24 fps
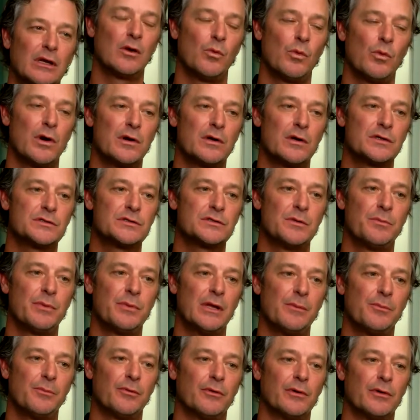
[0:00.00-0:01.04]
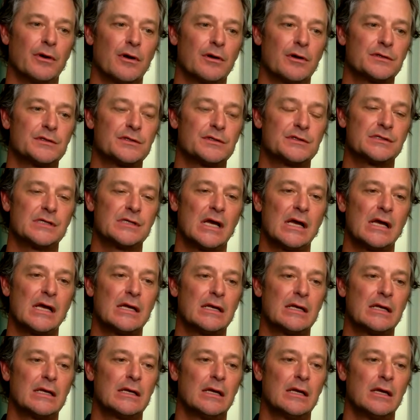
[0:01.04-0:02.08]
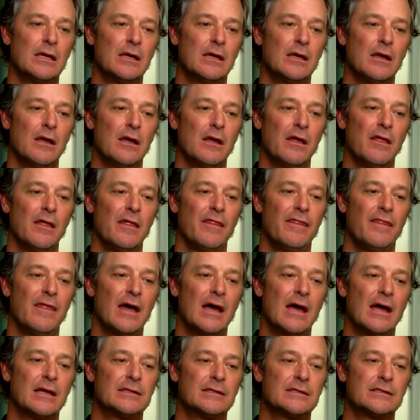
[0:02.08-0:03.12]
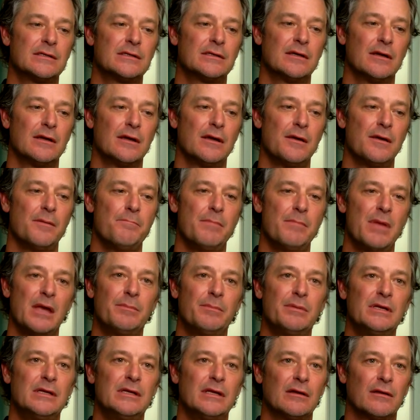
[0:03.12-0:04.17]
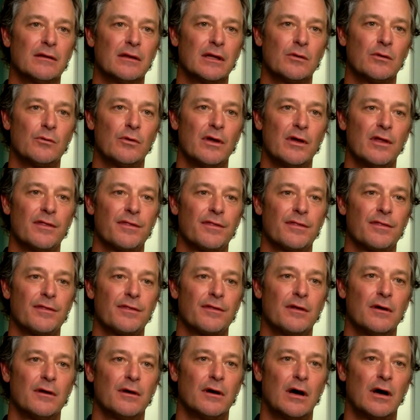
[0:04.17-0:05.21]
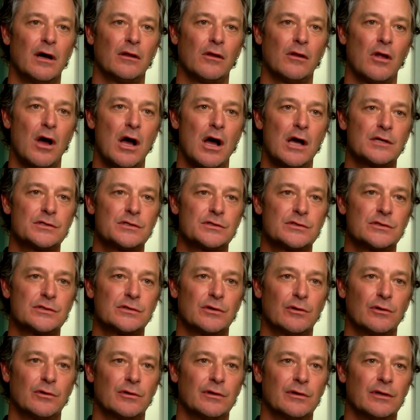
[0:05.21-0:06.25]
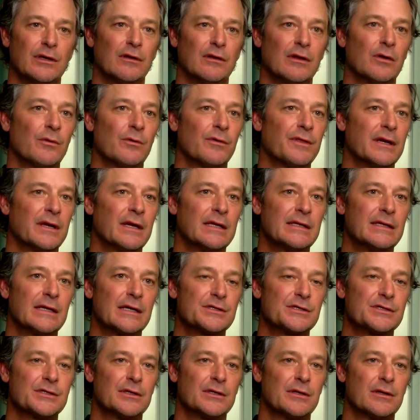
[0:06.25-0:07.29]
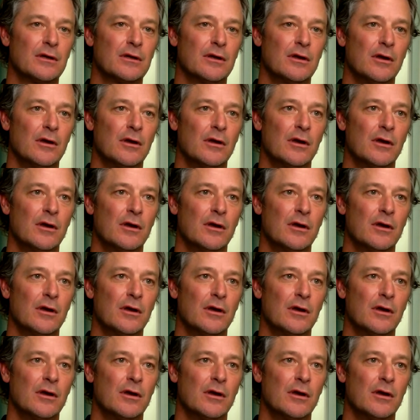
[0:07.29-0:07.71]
awareness to people in our society that may be dealing with a loss or dealing with an addiction,